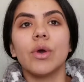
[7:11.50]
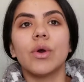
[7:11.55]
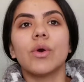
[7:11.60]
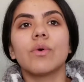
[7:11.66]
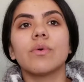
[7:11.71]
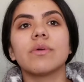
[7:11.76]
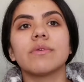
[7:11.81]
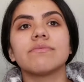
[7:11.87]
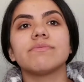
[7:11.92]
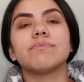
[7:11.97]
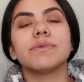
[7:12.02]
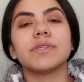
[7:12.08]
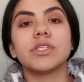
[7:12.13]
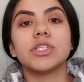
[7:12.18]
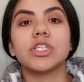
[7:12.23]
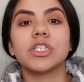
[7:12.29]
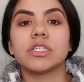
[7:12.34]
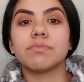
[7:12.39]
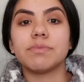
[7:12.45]
we've
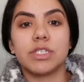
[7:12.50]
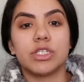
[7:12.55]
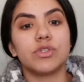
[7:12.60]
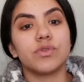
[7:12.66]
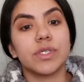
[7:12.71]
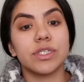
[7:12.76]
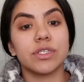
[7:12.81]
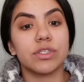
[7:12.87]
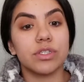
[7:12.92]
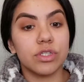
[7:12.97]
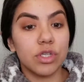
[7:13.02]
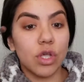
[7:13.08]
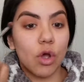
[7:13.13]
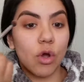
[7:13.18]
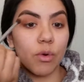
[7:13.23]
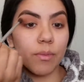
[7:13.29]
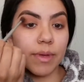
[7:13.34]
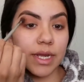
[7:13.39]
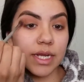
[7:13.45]
just been doing
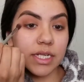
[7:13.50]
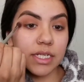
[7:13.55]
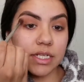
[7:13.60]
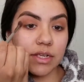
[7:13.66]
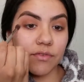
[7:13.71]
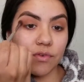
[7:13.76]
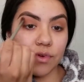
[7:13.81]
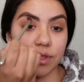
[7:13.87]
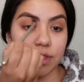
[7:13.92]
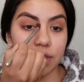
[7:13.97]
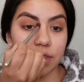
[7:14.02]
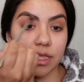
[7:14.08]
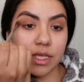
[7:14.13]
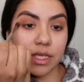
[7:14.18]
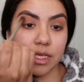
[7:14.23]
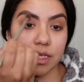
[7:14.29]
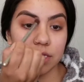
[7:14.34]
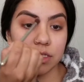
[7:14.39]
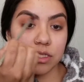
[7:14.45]
so many different
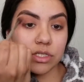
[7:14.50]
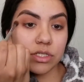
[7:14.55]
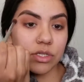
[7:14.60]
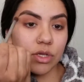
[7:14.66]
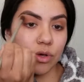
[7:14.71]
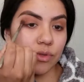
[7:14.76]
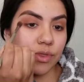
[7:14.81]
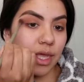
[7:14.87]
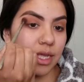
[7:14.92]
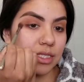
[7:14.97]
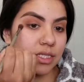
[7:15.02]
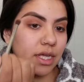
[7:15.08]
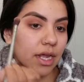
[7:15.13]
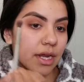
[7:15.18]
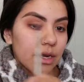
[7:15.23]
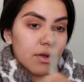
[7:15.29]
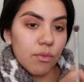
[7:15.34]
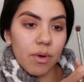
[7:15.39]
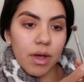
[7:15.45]
things. So that's
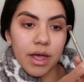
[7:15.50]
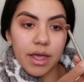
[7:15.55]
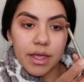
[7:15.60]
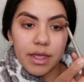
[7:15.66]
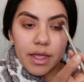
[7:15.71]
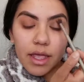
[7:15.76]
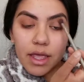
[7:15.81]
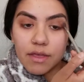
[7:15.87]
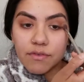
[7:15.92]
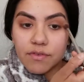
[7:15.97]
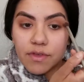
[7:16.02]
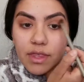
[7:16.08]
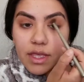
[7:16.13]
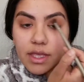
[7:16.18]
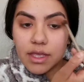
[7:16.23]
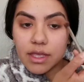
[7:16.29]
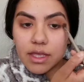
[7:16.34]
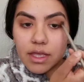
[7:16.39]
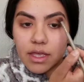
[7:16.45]
kind of why I feel
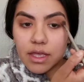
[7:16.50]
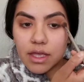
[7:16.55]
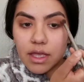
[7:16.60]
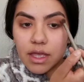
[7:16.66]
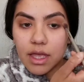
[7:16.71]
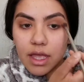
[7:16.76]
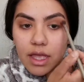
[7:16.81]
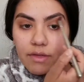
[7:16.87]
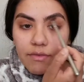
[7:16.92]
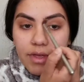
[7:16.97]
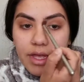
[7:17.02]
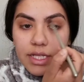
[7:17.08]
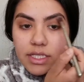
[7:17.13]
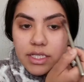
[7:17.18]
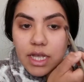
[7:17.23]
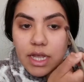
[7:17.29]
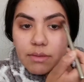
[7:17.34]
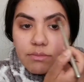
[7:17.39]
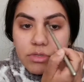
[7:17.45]
like I've had
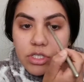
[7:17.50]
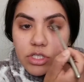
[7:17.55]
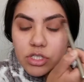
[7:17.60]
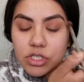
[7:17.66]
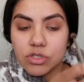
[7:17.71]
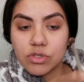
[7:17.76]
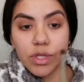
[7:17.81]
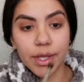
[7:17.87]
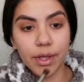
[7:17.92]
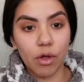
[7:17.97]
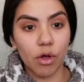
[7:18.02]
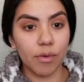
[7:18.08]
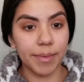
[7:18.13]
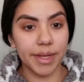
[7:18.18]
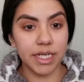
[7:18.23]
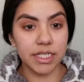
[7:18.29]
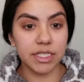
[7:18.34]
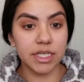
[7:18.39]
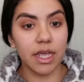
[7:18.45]
time to do like all my
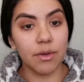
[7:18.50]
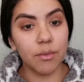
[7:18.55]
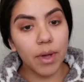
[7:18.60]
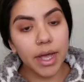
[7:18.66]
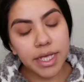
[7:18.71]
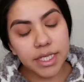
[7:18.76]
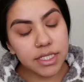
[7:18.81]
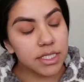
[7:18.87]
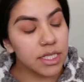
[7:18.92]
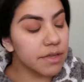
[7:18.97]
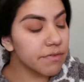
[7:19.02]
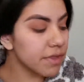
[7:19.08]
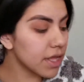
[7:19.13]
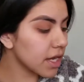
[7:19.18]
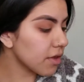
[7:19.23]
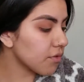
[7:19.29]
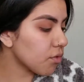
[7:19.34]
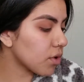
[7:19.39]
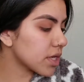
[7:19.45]
DIY stuff that
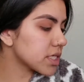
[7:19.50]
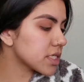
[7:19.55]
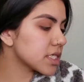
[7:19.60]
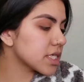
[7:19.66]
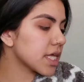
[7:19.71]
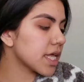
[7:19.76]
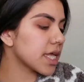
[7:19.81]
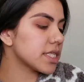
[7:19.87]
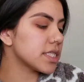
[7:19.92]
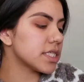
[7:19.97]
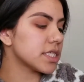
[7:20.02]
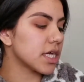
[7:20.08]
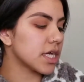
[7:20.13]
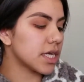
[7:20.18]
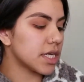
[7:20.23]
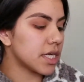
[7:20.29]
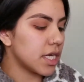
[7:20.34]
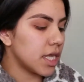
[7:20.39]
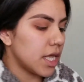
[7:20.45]
I wanted to get
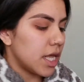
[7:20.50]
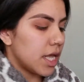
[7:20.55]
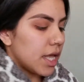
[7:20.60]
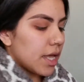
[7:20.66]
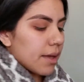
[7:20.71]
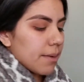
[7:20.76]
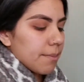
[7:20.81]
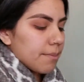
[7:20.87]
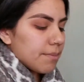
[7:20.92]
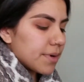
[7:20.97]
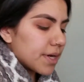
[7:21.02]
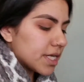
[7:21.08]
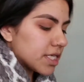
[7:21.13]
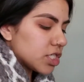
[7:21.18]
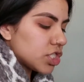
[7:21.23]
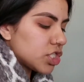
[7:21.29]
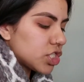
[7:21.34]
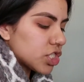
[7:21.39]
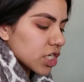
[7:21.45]
done,
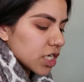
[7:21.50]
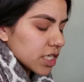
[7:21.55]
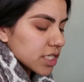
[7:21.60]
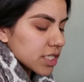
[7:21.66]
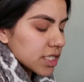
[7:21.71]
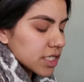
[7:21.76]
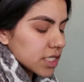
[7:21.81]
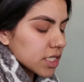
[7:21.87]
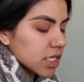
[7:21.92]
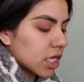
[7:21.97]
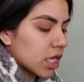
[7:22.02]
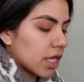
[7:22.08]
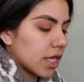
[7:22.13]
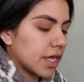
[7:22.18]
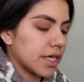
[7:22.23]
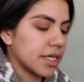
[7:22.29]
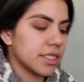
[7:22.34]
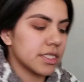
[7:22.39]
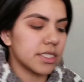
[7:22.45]
but just
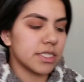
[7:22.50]
not